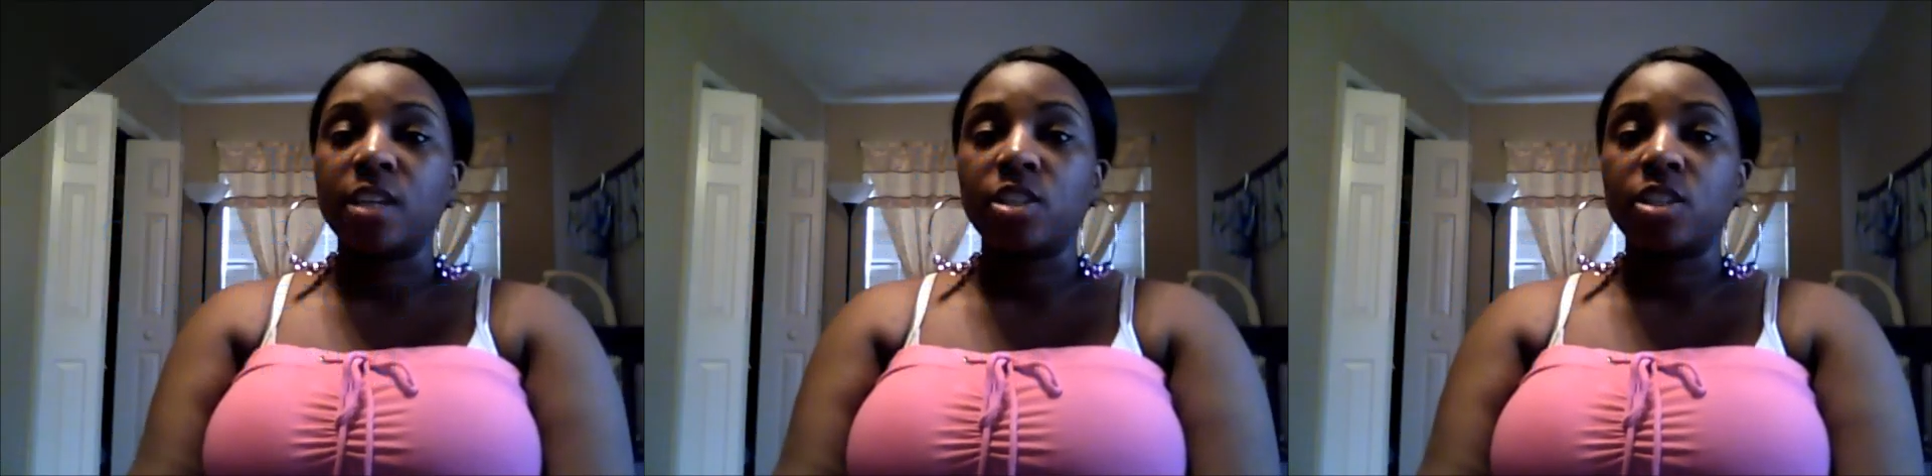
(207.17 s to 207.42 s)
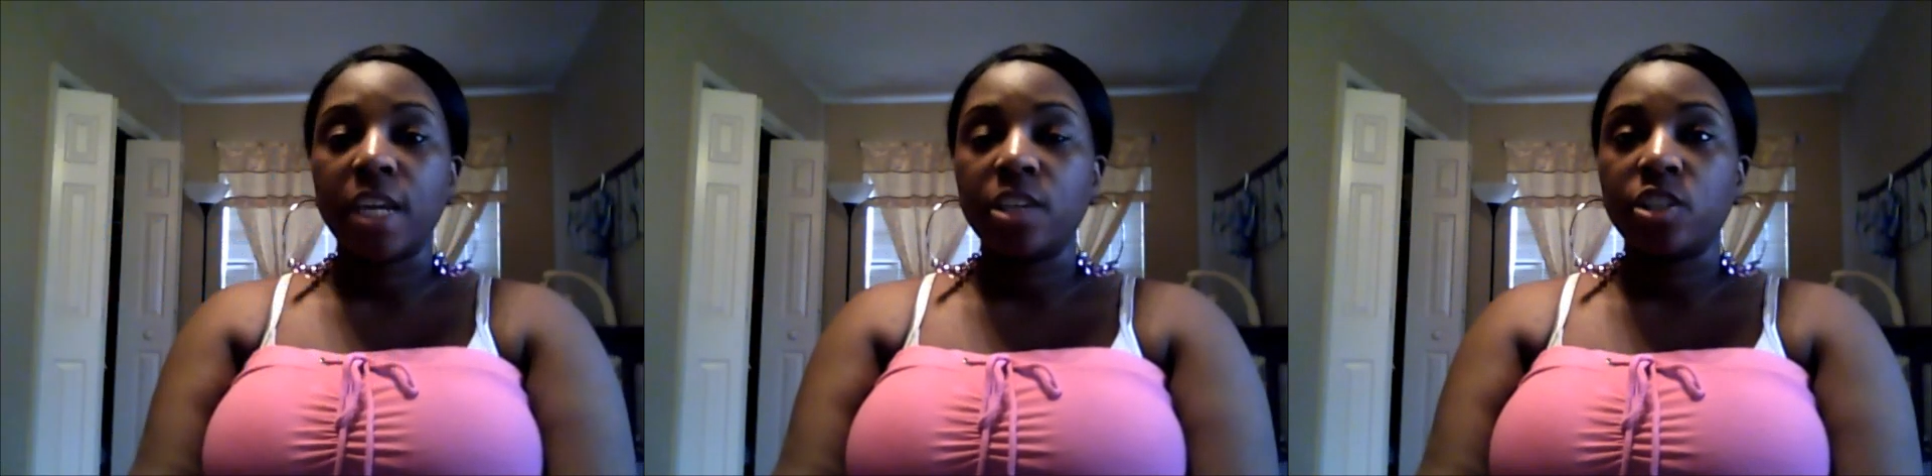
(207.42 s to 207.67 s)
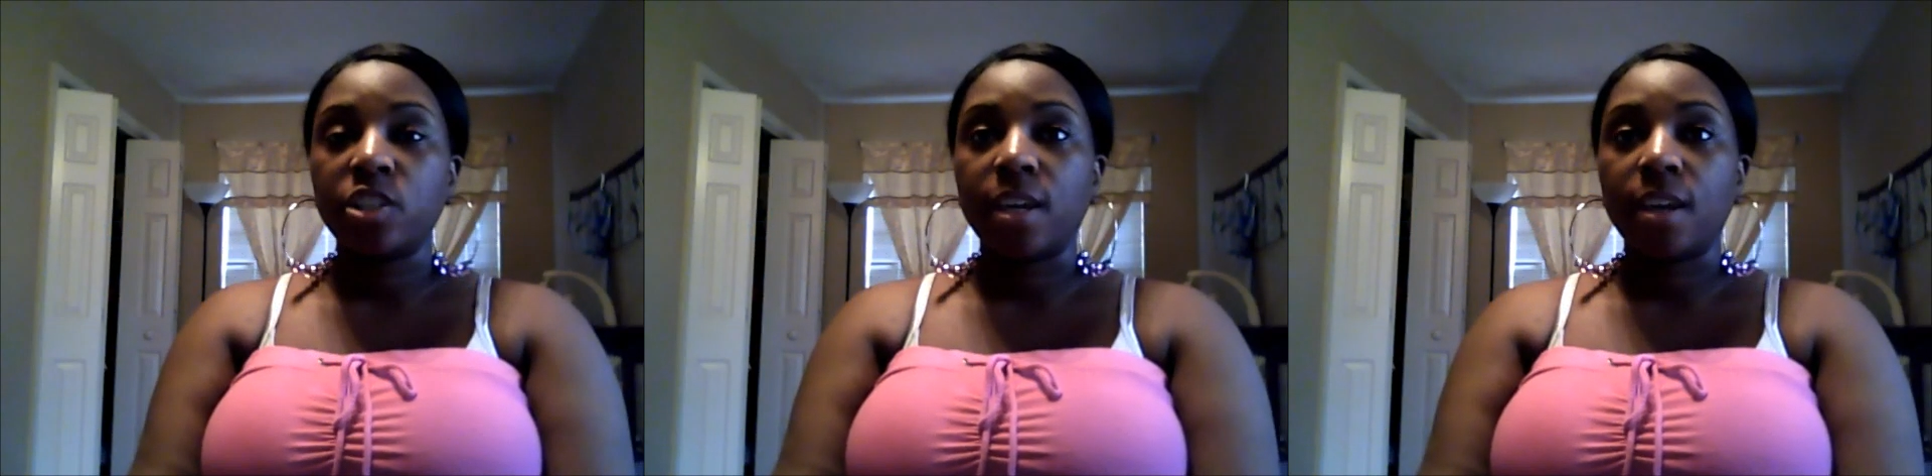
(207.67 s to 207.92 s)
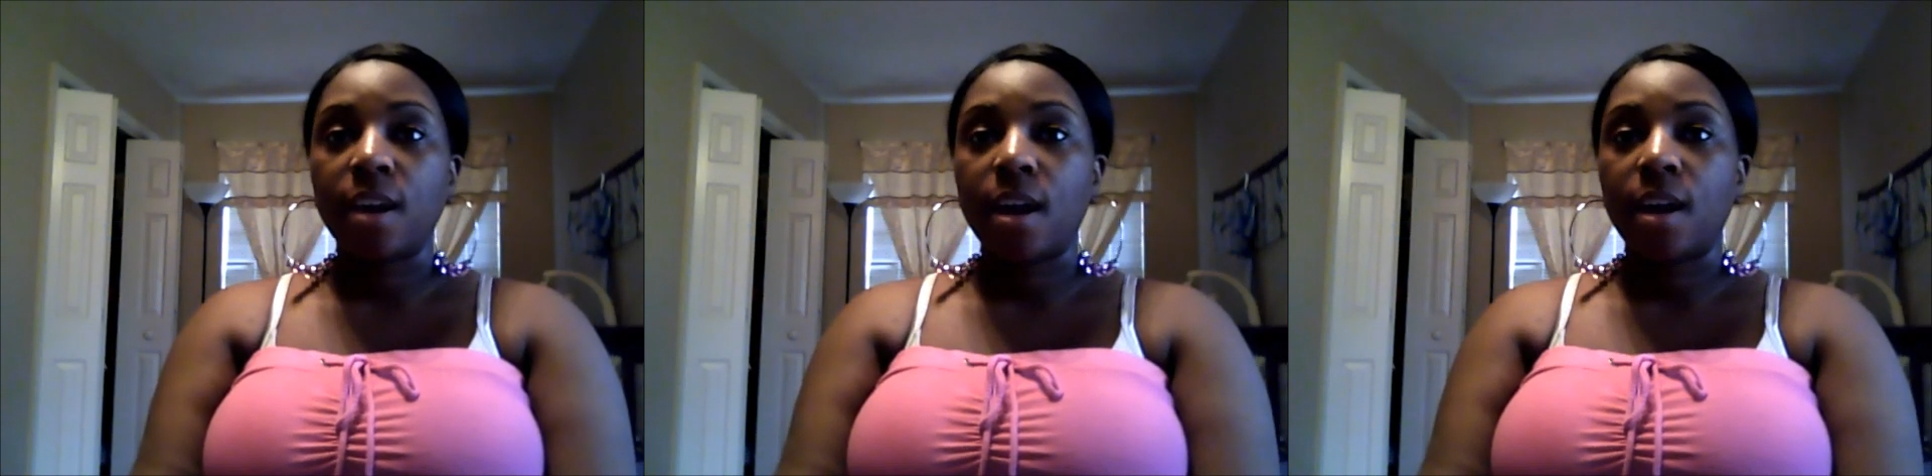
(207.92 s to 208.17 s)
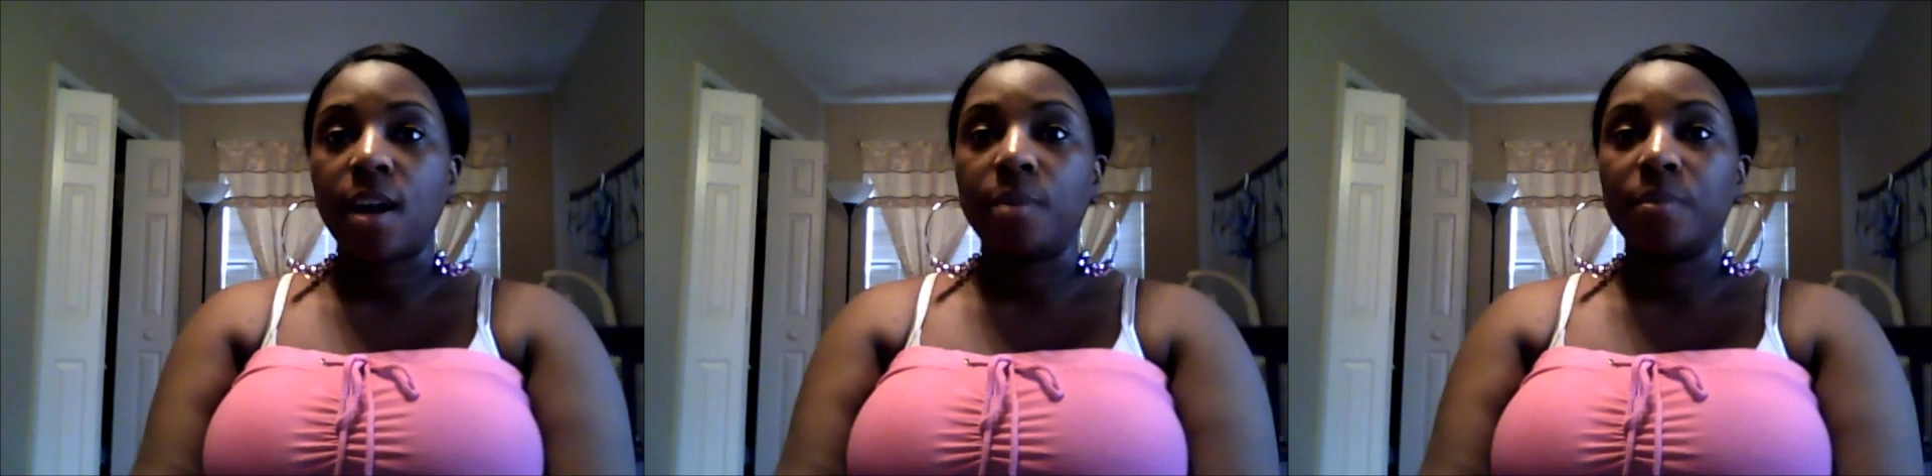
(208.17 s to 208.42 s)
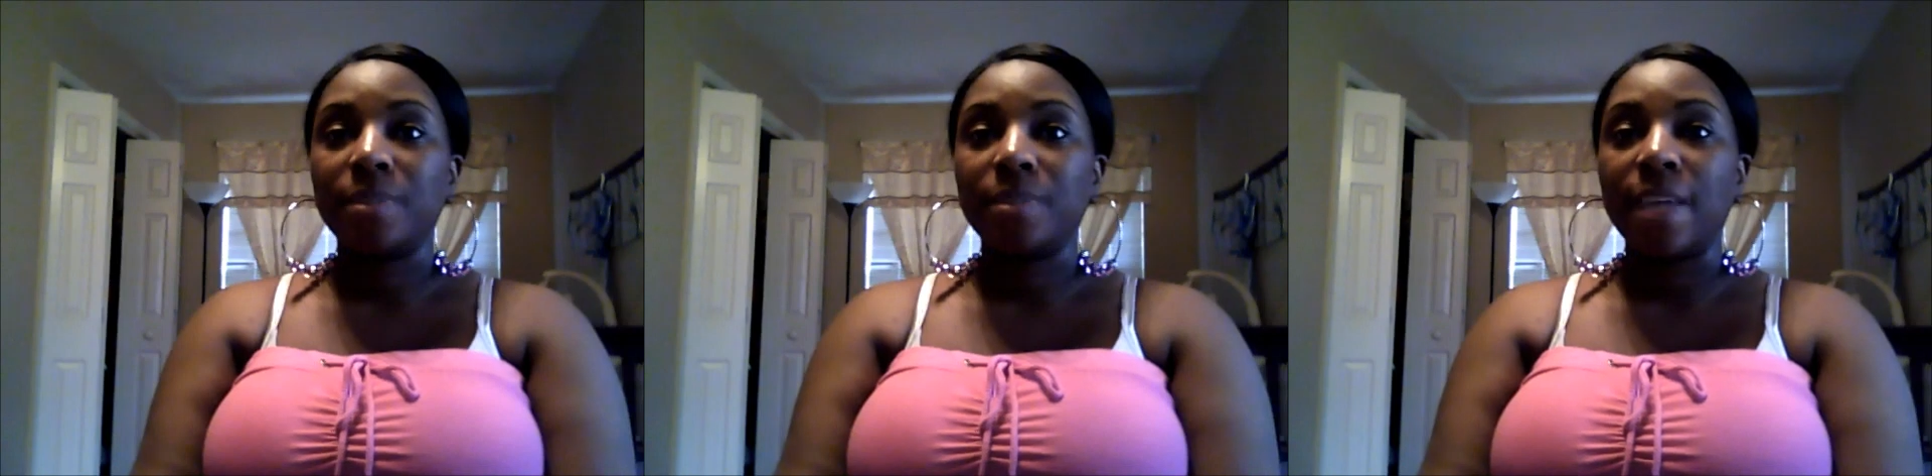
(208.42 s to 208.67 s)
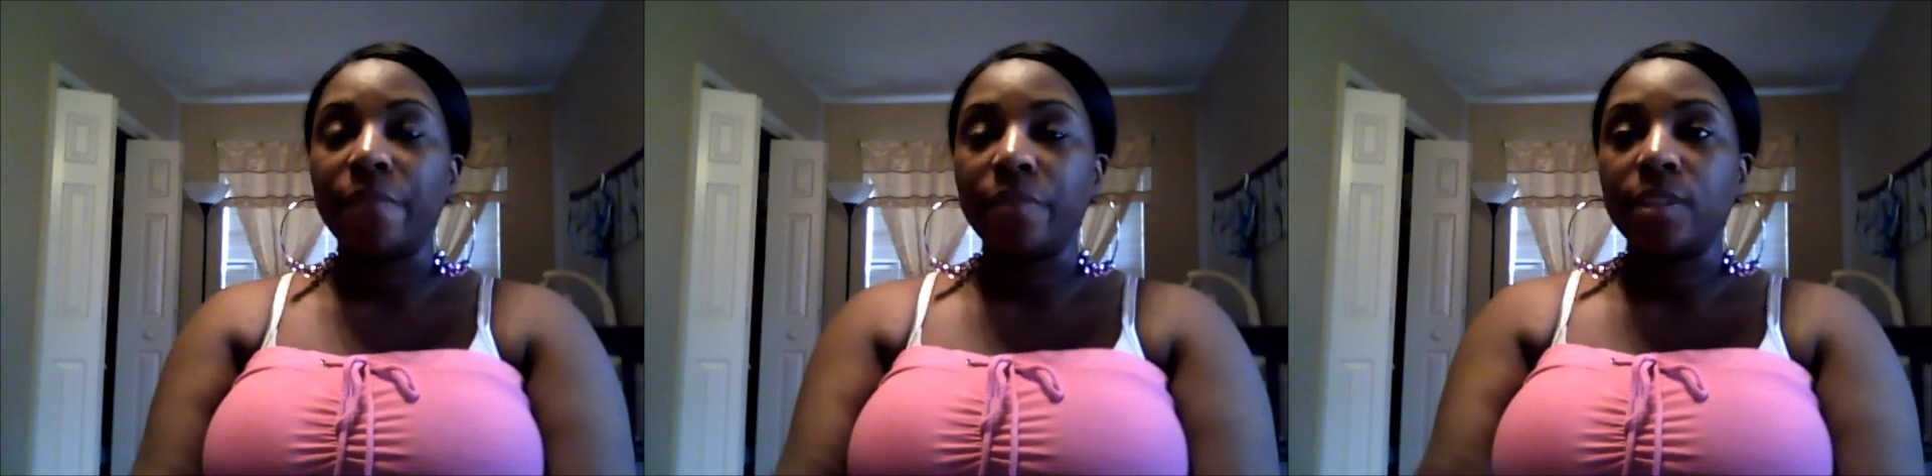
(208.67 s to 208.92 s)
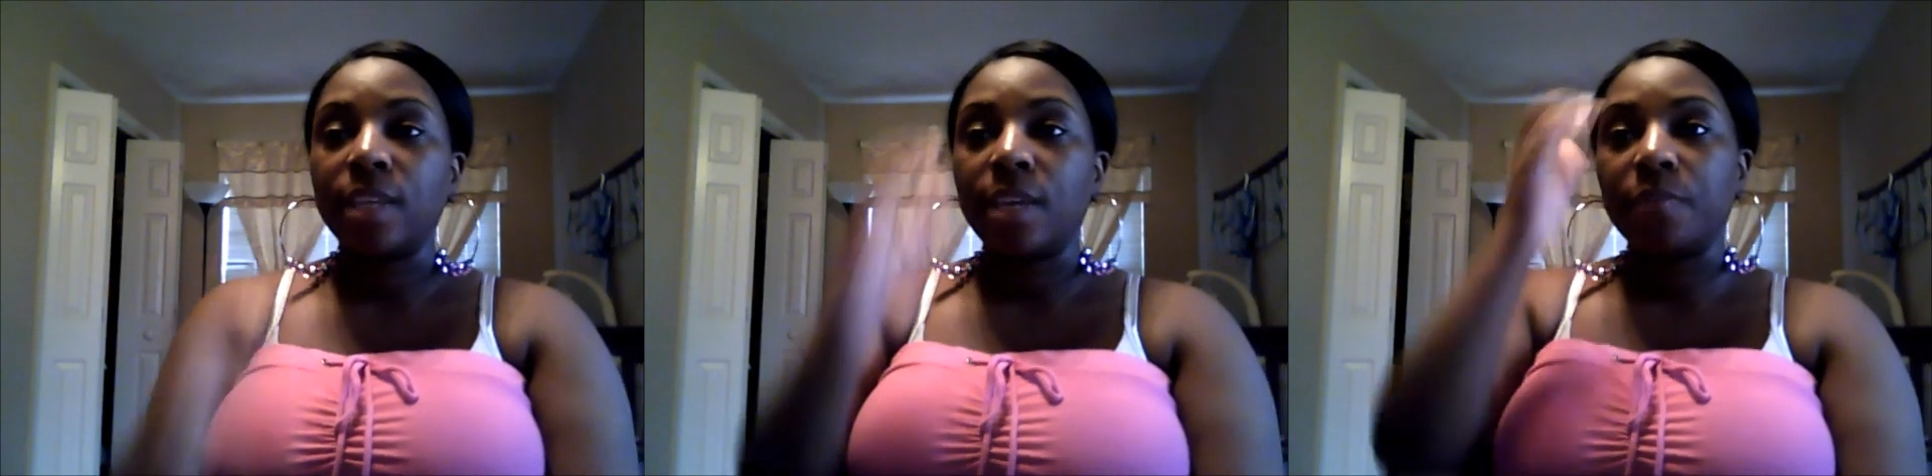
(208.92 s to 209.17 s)
and changing,
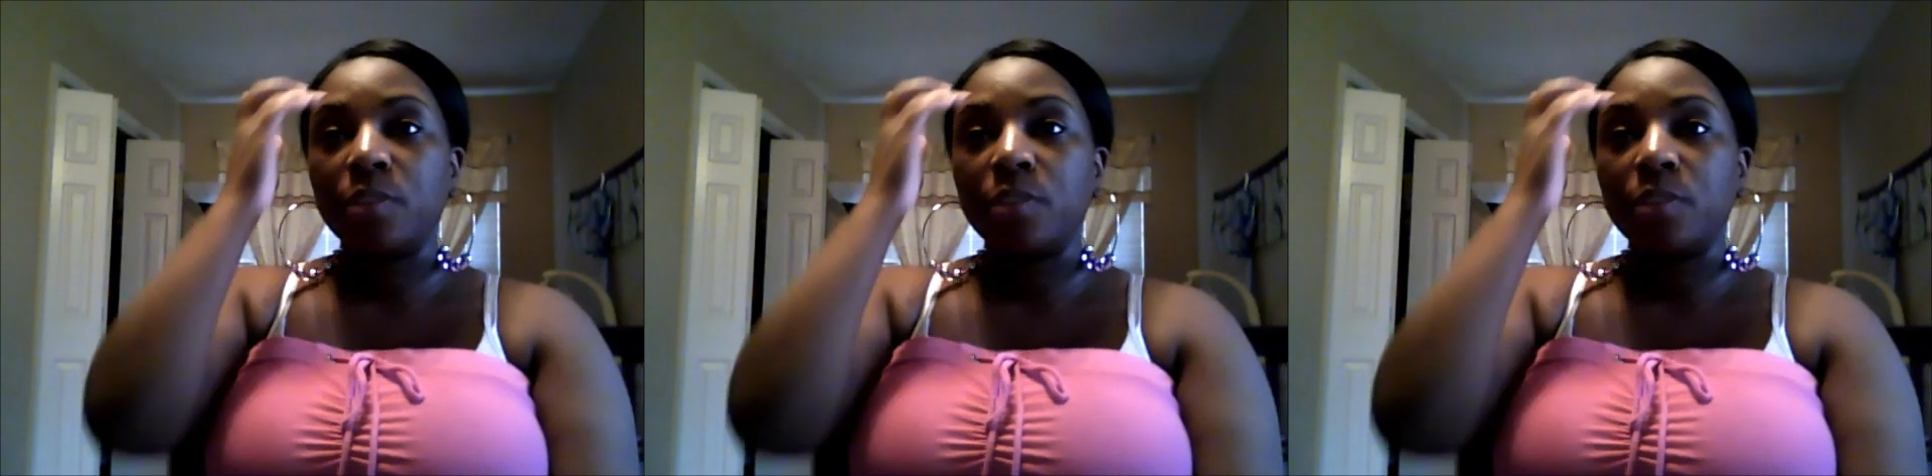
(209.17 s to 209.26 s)
definitely